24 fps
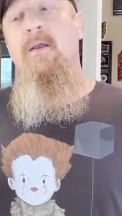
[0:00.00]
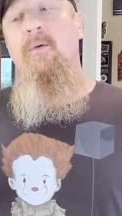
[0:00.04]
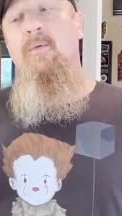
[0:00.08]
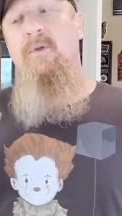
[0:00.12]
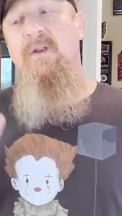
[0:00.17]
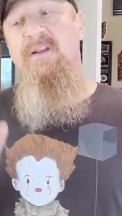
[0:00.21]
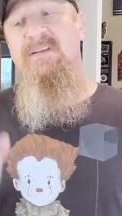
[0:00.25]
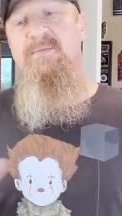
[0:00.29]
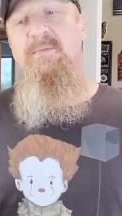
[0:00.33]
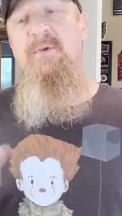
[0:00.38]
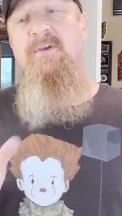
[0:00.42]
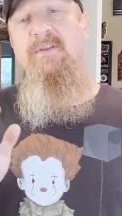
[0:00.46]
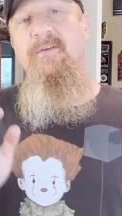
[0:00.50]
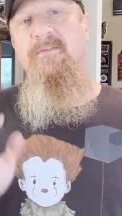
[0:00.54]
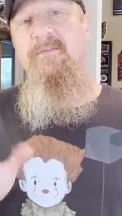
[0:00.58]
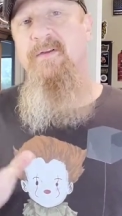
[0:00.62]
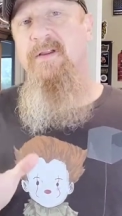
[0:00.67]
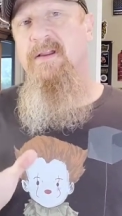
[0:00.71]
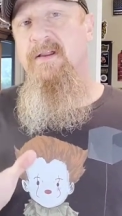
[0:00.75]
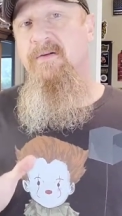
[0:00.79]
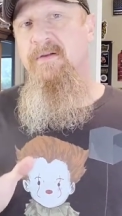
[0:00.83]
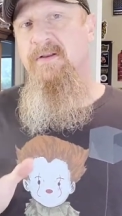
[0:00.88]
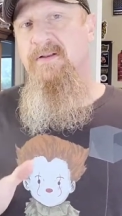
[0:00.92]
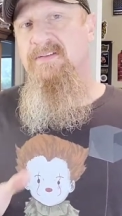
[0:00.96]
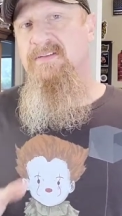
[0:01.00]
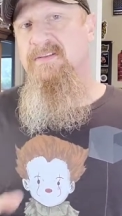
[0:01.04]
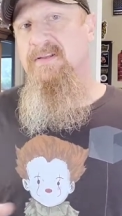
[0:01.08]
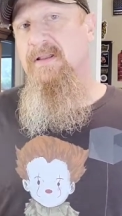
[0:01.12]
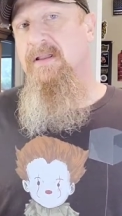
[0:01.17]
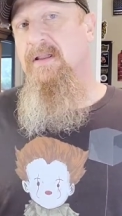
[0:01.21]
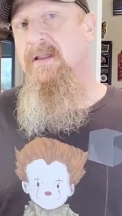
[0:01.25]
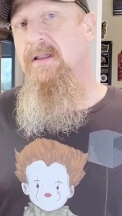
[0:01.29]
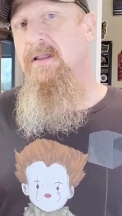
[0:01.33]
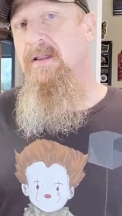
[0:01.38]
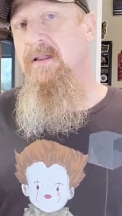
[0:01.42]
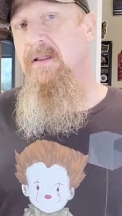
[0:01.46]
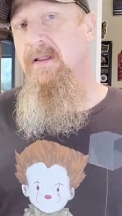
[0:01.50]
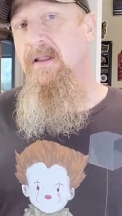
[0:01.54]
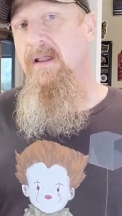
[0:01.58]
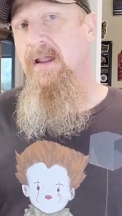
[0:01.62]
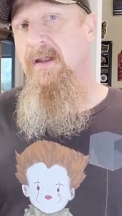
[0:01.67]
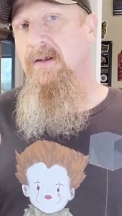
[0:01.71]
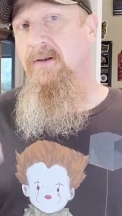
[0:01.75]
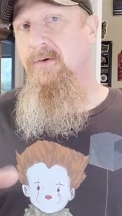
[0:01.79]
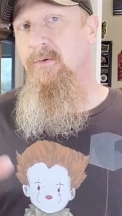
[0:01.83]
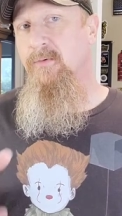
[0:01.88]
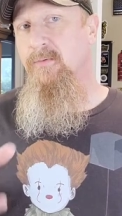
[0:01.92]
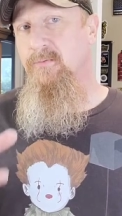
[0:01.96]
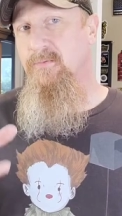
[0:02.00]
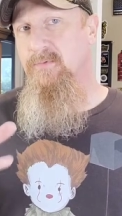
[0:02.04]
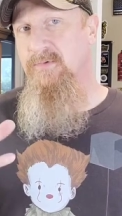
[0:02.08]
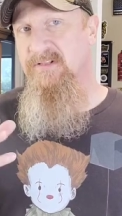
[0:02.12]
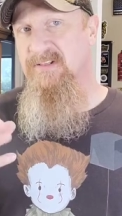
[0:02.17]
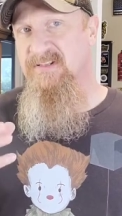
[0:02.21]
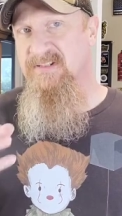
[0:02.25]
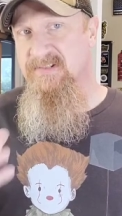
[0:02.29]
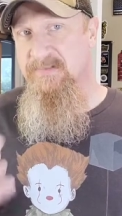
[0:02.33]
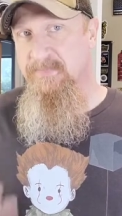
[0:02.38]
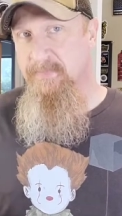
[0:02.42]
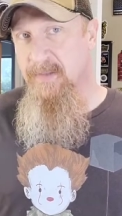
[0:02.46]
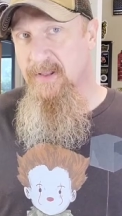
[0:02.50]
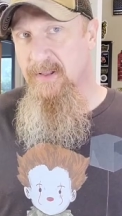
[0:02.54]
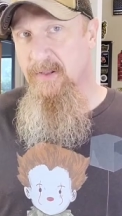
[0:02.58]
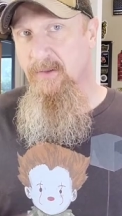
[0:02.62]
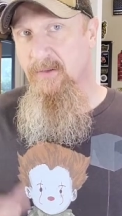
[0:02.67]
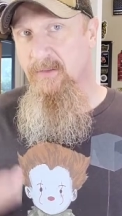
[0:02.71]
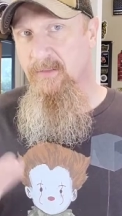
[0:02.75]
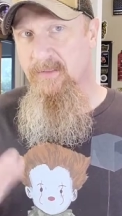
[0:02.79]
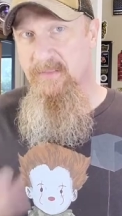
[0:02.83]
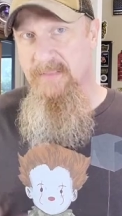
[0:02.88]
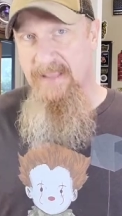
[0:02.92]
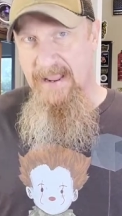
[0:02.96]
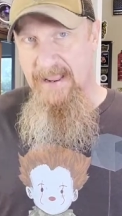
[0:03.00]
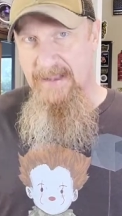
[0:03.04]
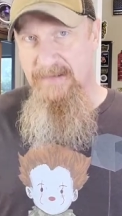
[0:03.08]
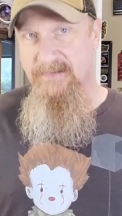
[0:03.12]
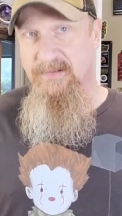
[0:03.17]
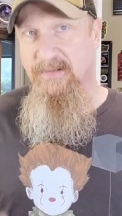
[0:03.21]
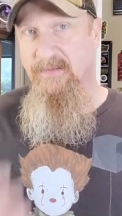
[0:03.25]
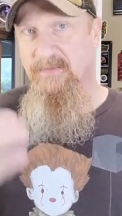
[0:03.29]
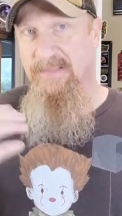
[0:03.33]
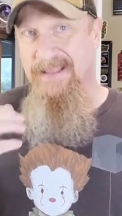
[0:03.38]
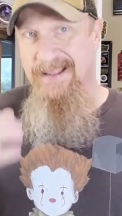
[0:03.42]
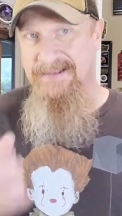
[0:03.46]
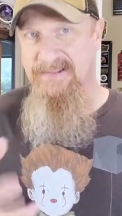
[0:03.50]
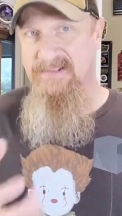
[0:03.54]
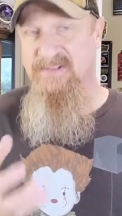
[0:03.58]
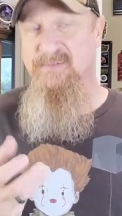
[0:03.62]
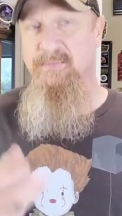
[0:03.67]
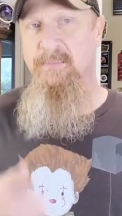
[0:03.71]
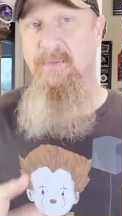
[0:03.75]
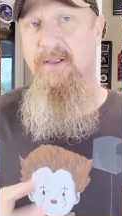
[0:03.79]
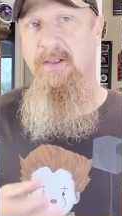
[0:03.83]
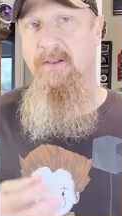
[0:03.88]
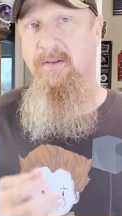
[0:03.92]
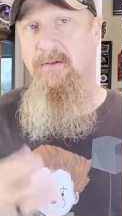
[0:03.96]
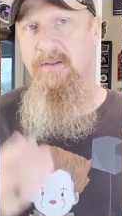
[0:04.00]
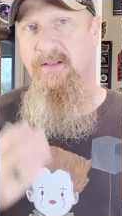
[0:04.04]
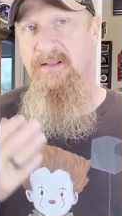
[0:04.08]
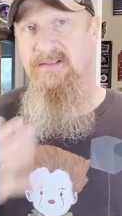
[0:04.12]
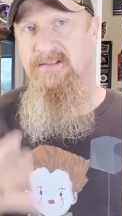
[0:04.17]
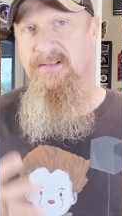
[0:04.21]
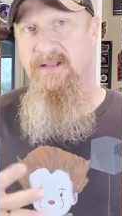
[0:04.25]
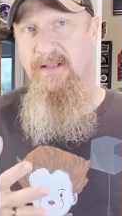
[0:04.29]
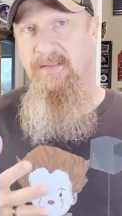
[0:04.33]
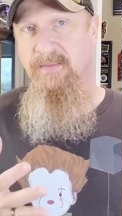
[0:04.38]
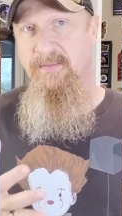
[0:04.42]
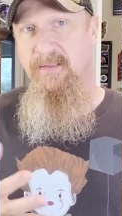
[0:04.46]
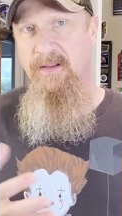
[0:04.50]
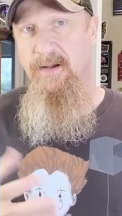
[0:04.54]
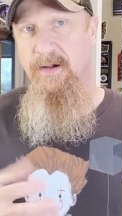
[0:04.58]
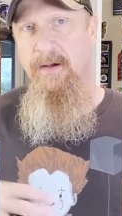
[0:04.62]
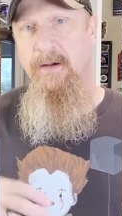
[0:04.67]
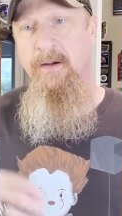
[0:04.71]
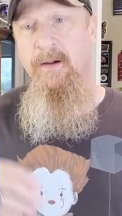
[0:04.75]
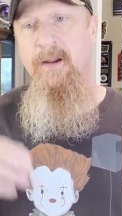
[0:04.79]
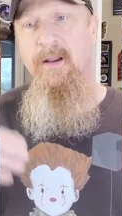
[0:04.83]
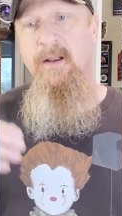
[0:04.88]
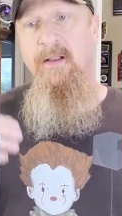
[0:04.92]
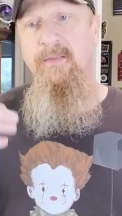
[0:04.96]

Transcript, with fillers: When I smell the fragrance, I don't smell that. That smell is not there.